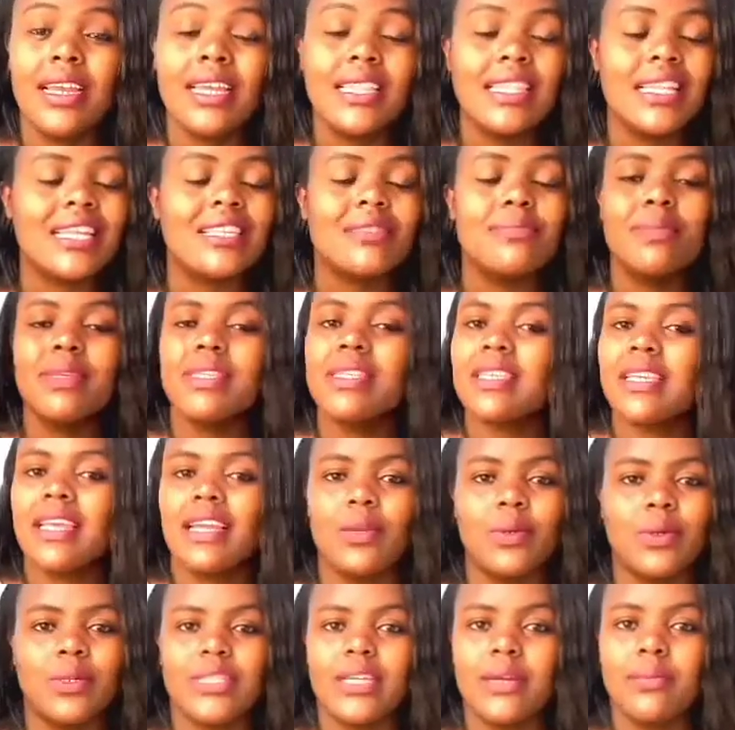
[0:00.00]
That's
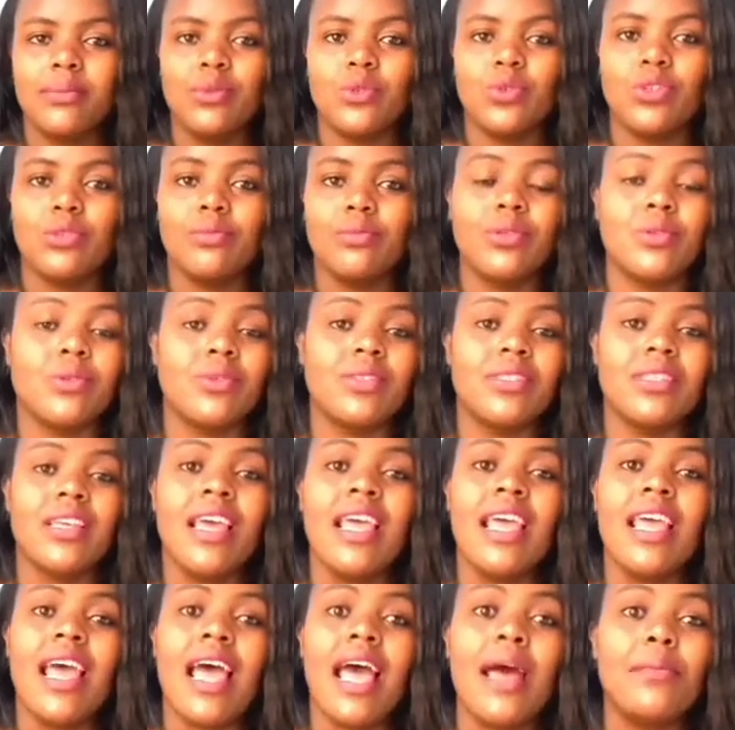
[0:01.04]
basically what I'm doing, because
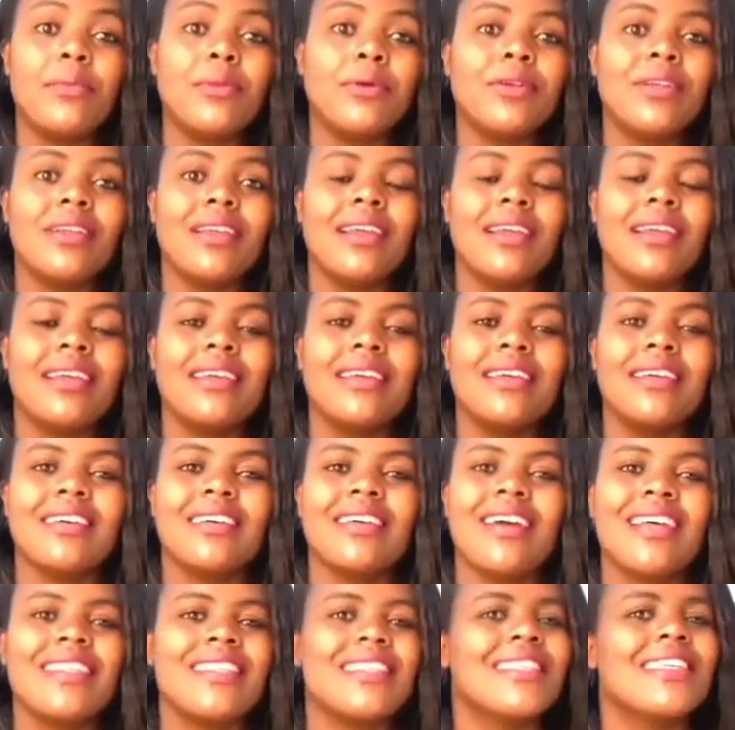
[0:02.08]
I'm not like
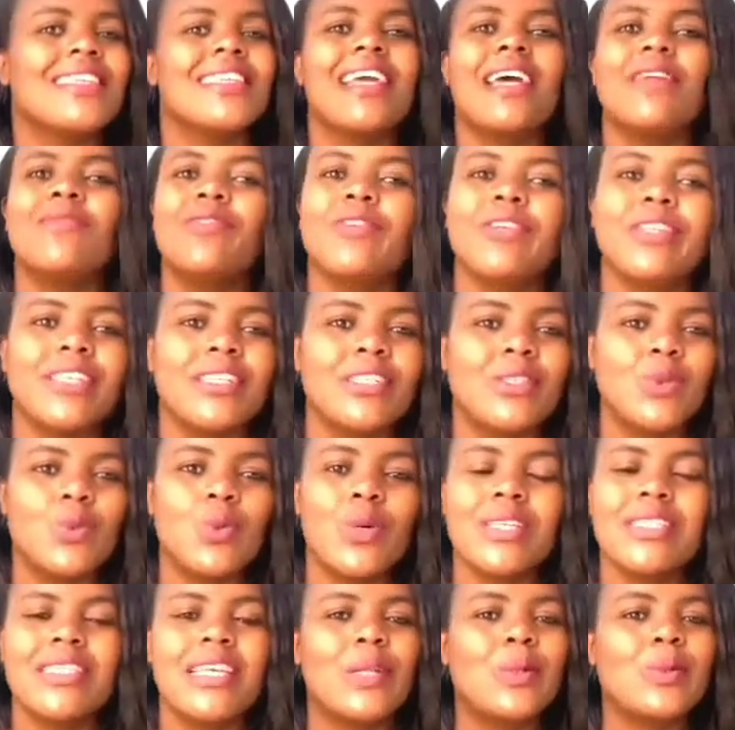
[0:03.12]
a senior advocate who
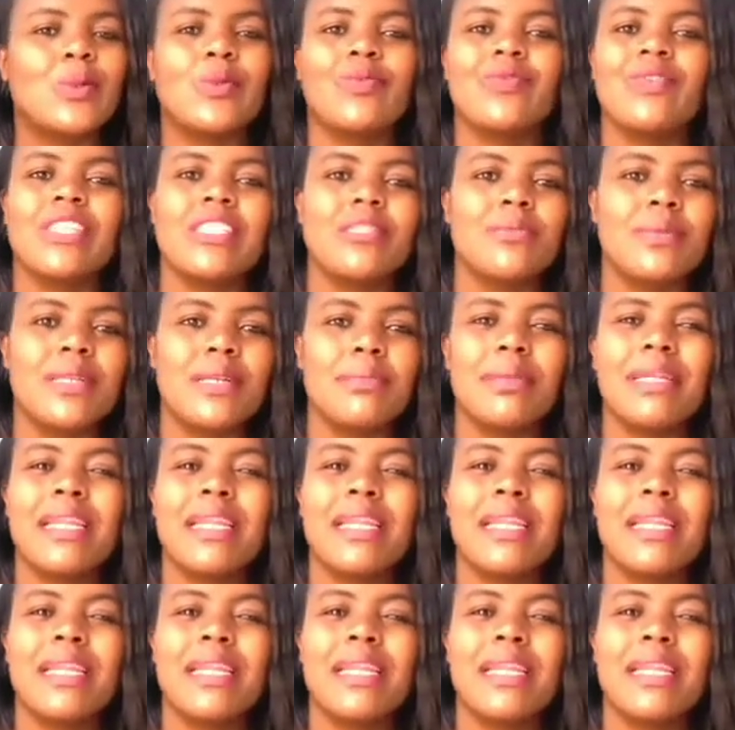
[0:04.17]
has a lot of experience,